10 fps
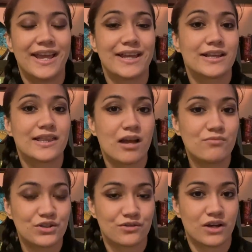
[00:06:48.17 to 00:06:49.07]
And a
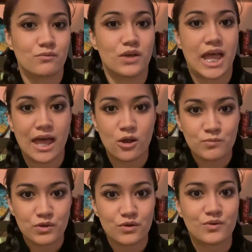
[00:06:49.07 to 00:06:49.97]
Labradorite will
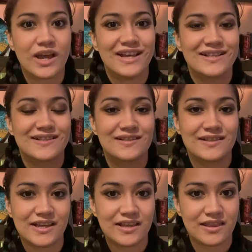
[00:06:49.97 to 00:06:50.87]
help you
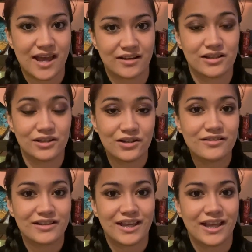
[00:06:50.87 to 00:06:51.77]
see that
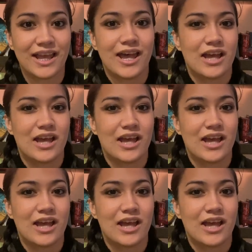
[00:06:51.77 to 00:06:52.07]
clearly.